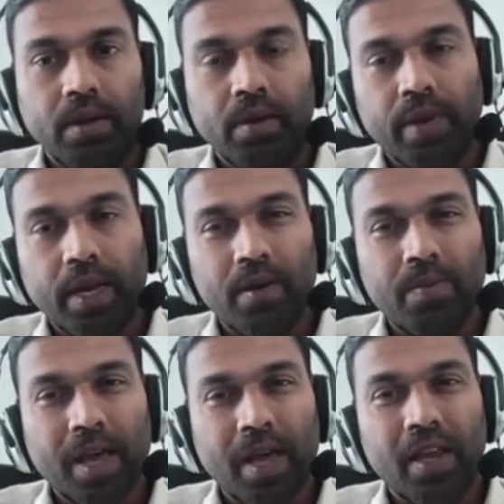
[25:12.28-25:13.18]
in better
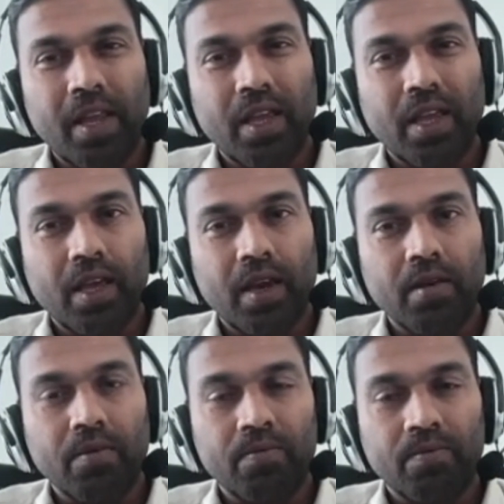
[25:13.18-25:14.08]
planning and
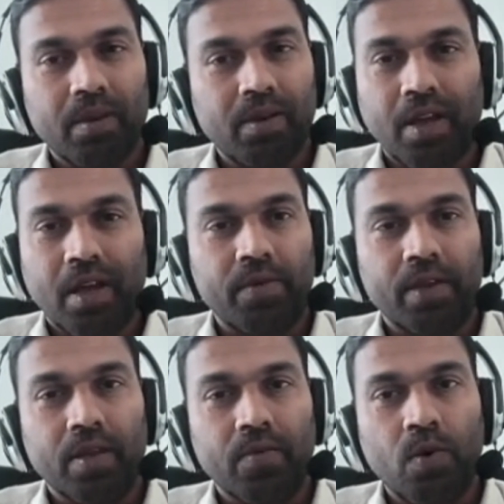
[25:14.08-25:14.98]

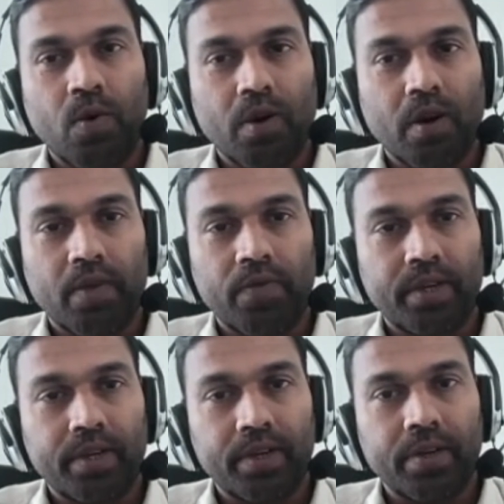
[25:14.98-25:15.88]
having more
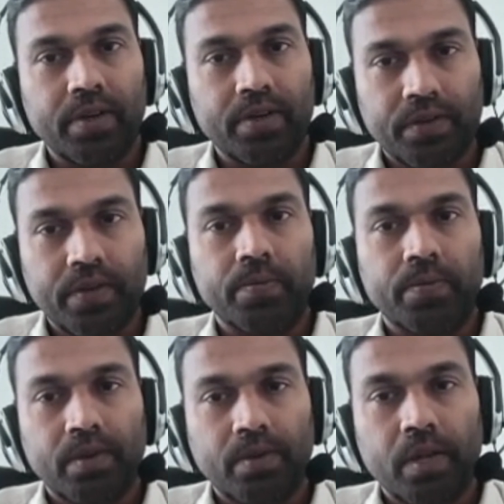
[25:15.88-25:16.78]
efficient
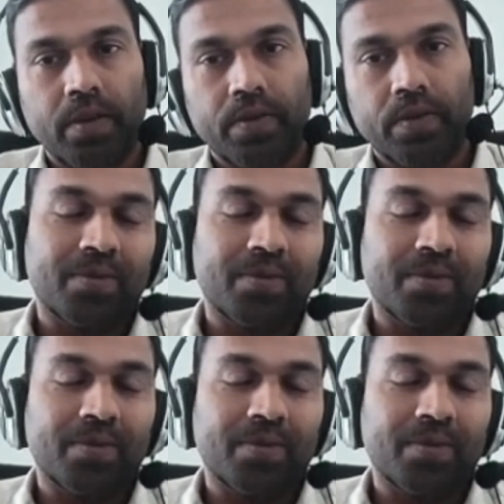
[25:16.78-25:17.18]
systems in place.